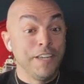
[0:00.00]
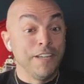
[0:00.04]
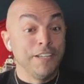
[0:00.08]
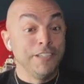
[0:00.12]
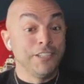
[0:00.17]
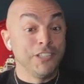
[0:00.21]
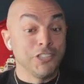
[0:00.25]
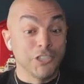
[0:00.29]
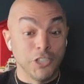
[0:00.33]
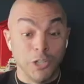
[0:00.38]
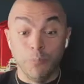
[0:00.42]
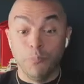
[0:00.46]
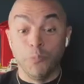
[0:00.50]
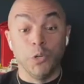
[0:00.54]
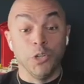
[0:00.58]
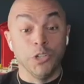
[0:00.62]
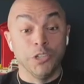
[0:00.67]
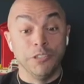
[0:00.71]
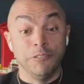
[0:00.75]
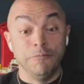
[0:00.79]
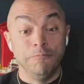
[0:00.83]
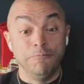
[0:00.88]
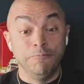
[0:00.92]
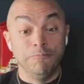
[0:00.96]

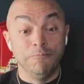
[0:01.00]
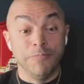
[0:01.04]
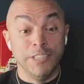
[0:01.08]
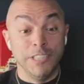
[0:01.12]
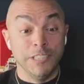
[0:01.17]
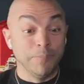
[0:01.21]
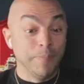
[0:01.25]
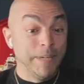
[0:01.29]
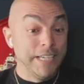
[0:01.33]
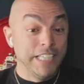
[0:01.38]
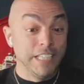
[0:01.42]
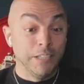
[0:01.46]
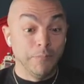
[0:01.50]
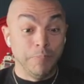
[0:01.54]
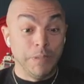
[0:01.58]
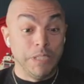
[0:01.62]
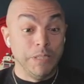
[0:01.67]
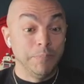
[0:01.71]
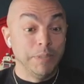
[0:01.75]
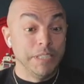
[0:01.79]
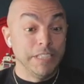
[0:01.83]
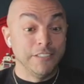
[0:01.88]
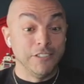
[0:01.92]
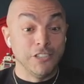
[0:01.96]
Someone is making a
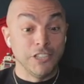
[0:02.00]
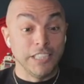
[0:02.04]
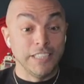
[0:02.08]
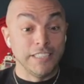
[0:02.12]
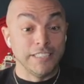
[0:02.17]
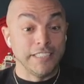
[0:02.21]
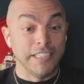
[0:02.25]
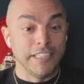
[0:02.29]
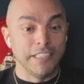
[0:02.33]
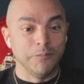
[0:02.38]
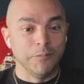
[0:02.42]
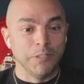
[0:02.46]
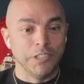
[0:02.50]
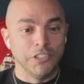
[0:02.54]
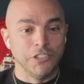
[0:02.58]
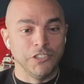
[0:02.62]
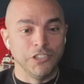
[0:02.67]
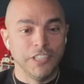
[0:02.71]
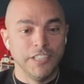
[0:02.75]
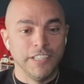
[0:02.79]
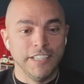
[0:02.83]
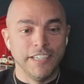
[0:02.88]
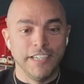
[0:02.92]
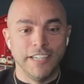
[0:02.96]
PB&J sandwich,
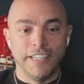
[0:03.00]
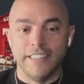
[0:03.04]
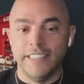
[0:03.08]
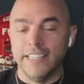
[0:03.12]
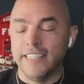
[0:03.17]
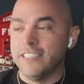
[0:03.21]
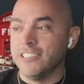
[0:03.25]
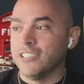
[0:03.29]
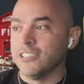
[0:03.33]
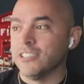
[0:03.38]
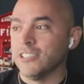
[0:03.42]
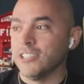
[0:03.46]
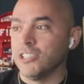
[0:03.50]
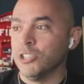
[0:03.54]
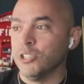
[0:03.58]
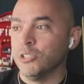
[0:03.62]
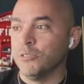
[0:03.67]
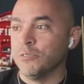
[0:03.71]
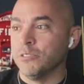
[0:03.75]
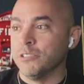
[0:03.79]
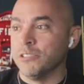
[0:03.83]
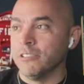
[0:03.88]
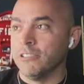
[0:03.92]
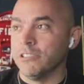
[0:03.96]
and they just look
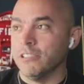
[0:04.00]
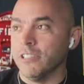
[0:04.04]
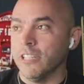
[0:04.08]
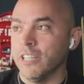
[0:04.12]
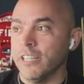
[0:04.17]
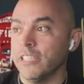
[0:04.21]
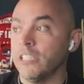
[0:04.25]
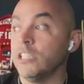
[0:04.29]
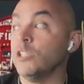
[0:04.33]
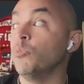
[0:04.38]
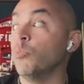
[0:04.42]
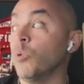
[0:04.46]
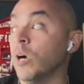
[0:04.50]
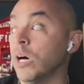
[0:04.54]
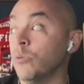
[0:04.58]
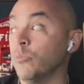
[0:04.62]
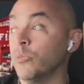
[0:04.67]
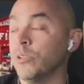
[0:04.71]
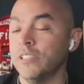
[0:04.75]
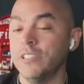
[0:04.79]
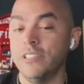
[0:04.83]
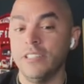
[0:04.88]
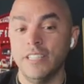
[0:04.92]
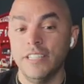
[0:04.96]
over and they're like, "You want
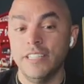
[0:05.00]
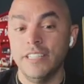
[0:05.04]
one?"